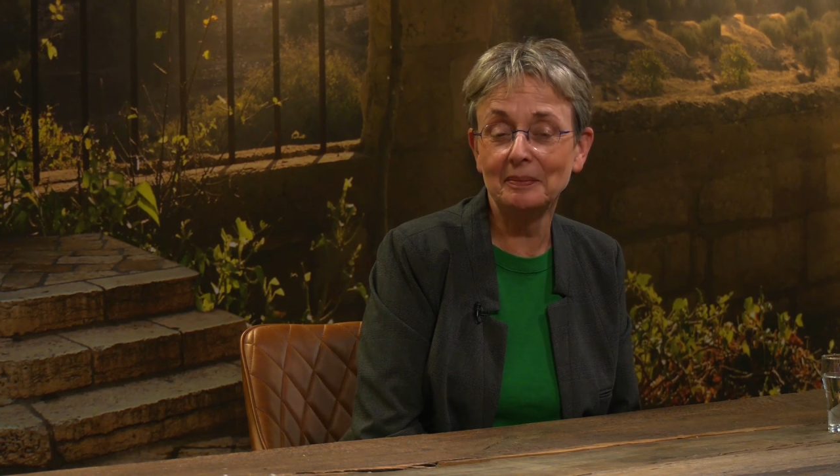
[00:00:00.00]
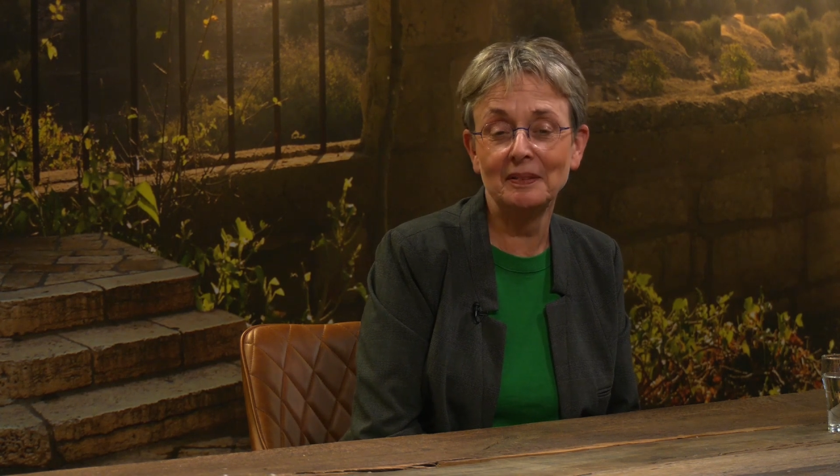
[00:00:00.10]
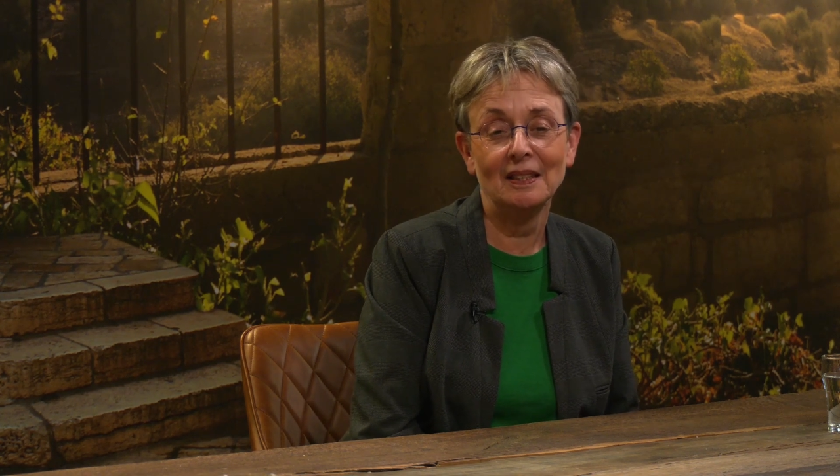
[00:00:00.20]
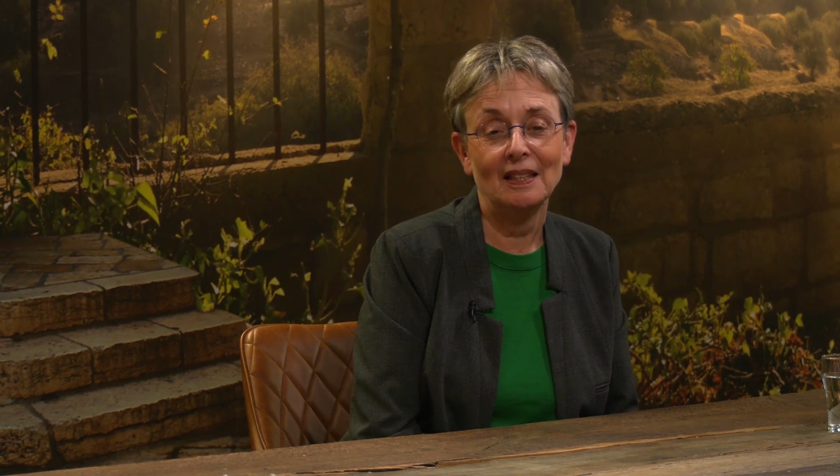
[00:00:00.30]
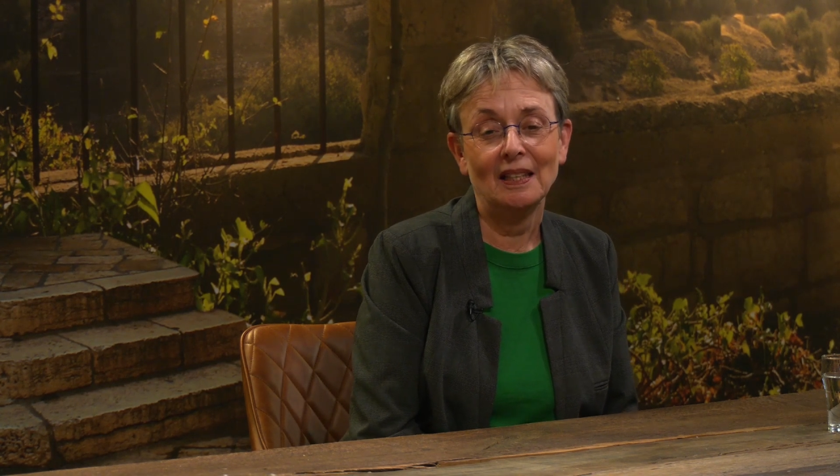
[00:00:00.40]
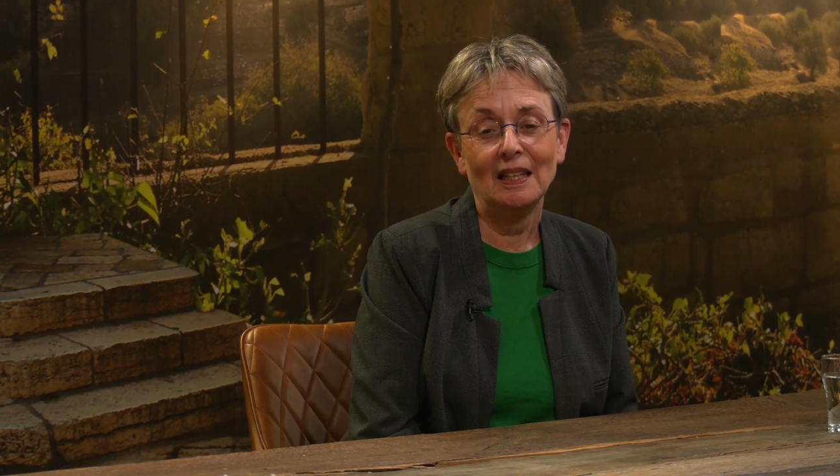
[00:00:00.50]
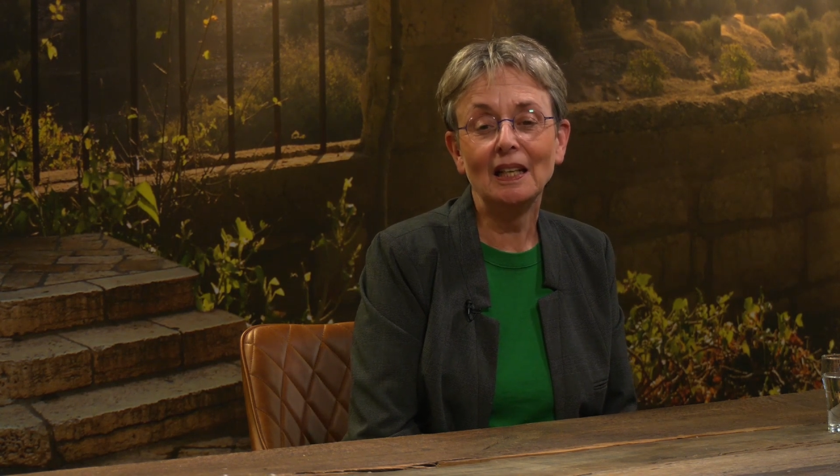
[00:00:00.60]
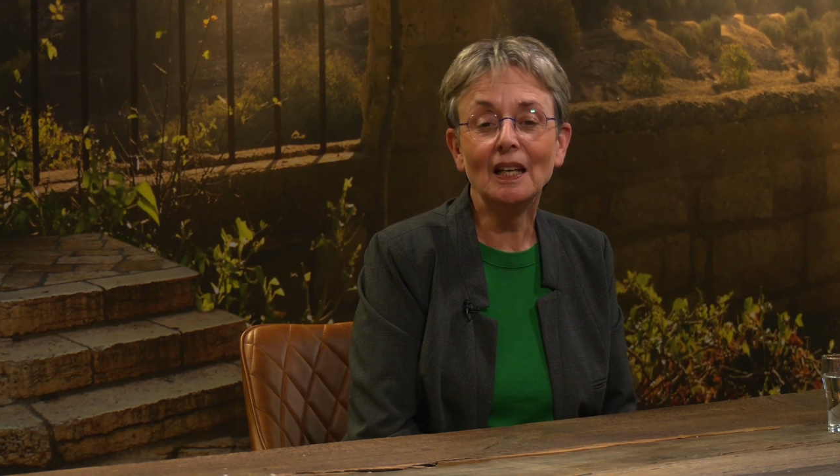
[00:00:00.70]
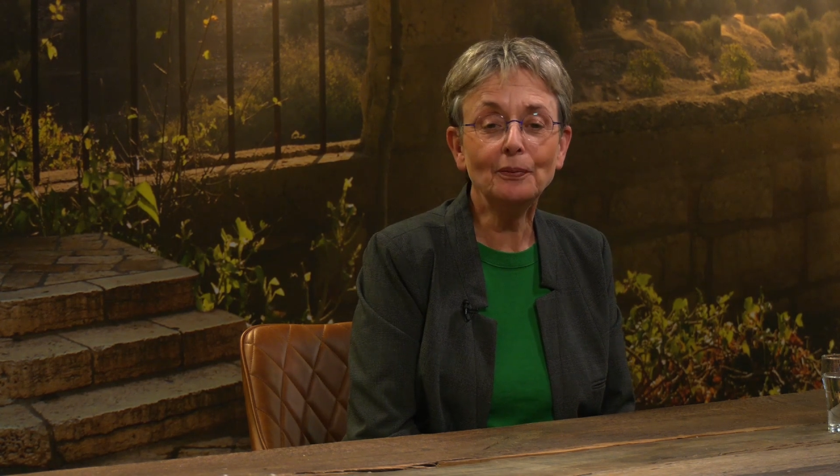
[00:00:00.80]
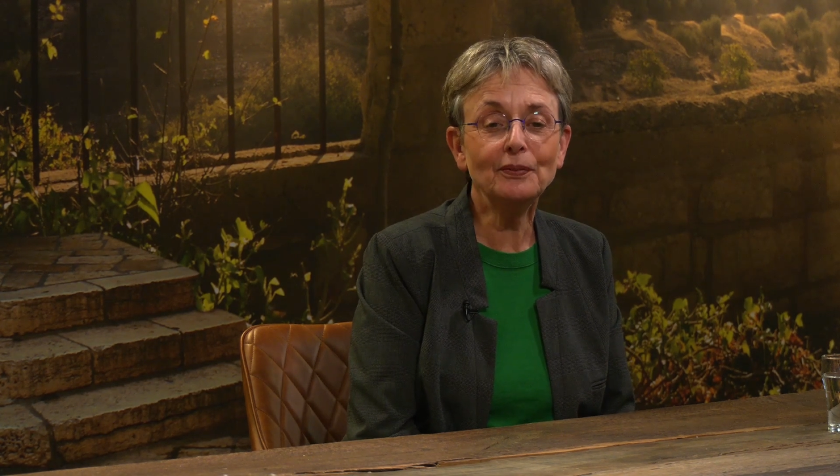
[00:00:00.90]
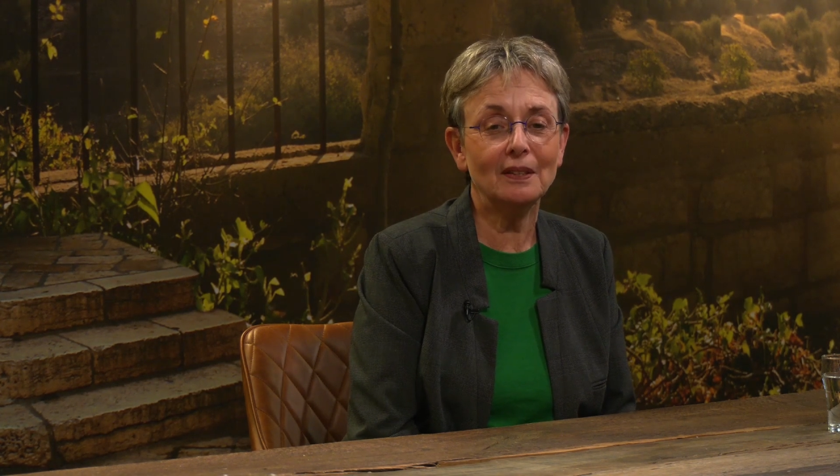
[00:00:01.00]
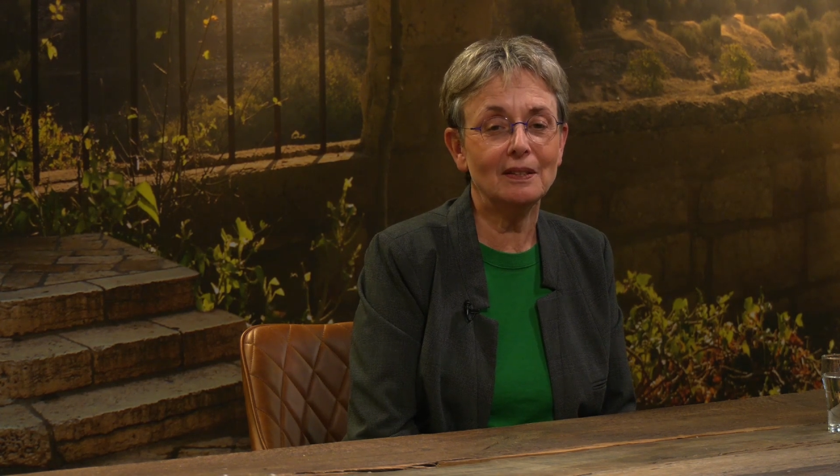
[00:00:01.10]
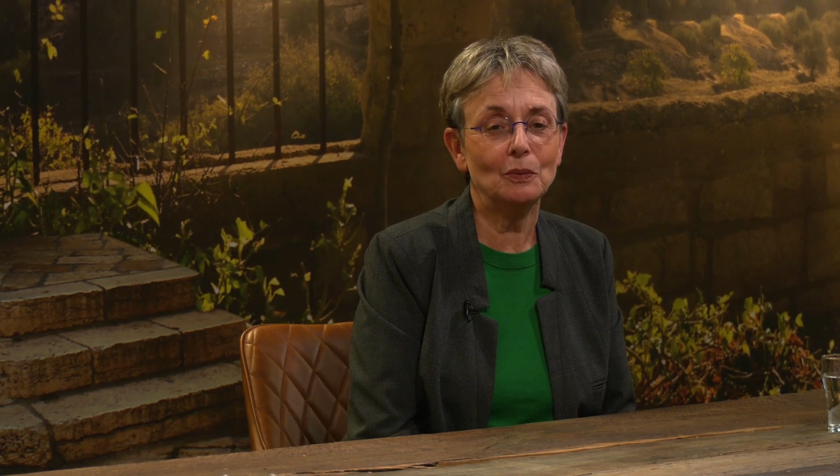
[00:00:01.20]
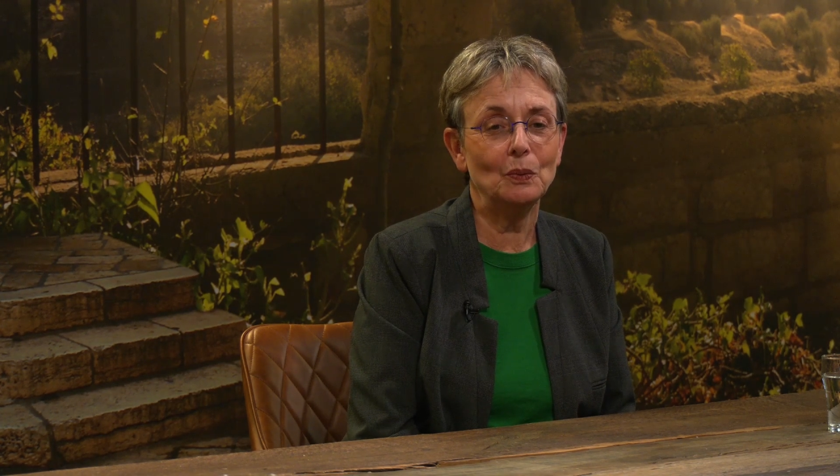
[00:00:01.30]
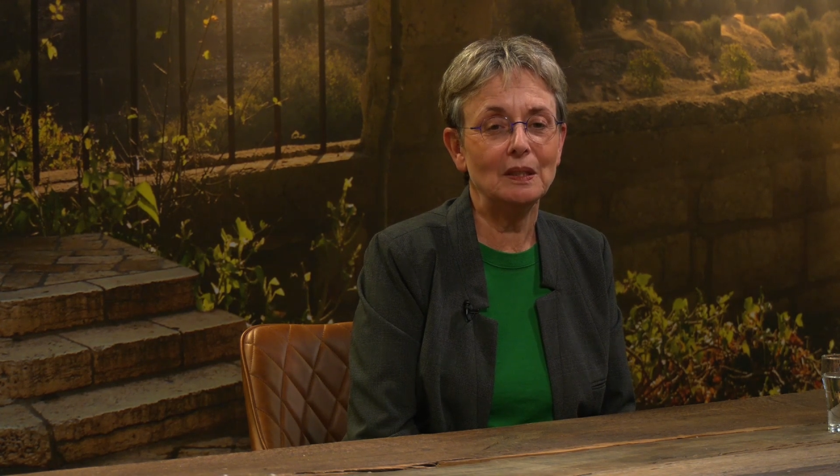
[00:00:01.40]
Mm-hmm. He left
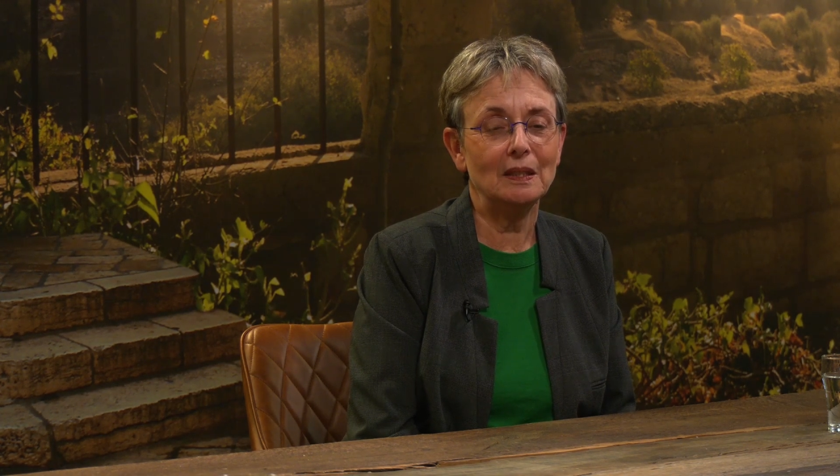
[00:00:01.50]
us with